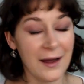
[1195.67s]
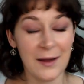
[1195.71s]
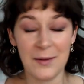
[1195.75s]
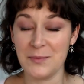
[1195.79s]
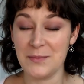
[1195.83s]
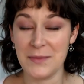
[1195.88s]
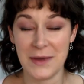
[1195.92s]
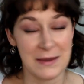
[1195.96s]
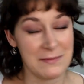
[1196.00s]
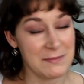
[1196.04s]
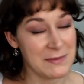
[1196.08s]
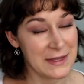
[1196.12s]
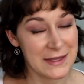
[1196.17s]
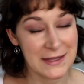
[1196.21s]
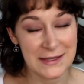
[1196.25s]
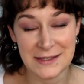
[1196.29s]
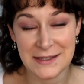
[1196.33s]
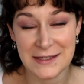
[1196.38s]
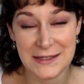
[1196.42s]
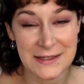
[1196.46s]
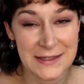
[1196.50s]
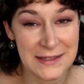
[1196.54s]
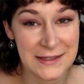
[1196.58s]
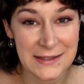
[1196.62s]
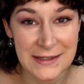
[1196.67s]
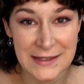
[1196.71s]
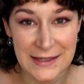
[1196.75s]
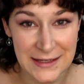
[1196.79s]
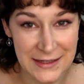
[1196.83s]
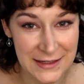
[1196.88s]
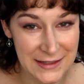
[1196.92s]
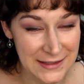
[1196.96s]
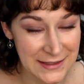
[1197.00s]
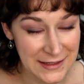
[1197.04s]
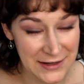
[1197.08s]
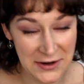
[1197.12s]
Maybe this isn't
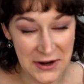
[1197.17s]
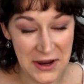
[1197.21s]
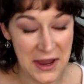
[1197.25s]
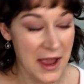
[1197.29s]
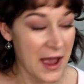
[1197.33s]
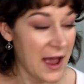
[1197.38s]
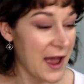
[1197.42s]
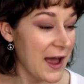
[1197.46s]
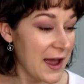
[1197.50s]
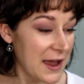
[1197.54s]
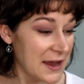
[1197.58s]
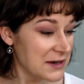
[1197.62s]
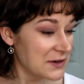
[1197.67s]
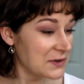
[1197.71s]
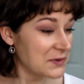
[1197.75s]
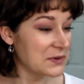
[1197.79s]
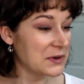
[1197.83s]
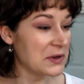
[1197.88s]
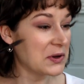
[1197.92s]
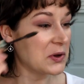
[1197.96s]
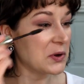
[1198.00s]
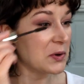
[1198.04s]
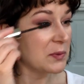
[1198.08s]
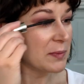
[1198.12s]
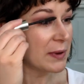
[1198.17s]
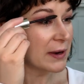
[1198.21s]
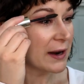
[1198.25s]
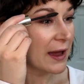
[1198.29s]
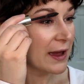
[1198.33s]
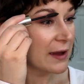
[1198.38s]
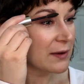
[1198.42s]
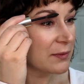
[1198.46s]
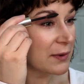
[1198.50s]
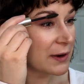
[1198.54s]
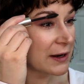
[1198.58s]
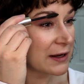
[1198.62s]
sanitary. I don't know, but
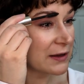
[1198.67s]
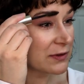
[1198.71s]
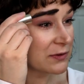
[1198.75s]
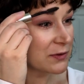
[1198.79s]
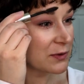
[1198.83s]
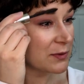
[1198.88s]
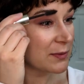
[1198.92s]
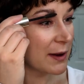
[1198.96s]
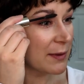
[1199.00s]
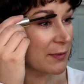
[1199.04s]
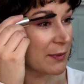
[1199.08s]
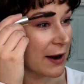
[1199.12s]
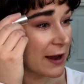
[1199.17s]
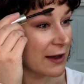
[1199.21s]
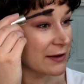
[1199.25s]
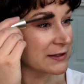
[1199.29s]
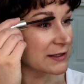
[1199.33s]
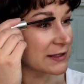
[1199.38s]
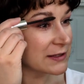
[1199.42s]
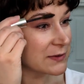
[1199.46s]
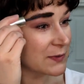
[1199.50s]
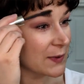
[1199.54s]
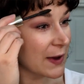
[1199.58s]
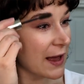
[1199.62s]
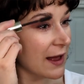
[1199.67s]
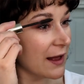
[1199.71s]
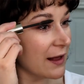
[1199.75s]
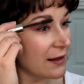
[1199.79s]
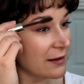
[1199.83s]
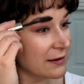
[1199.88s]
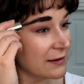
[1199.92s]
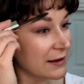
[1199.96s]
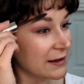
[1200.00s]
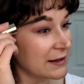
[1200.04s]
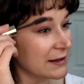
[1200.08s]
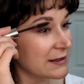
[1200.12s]
I run it through my brows as
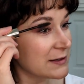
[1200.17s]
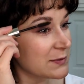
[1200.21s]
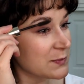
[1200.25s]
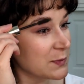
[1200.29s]
well. It has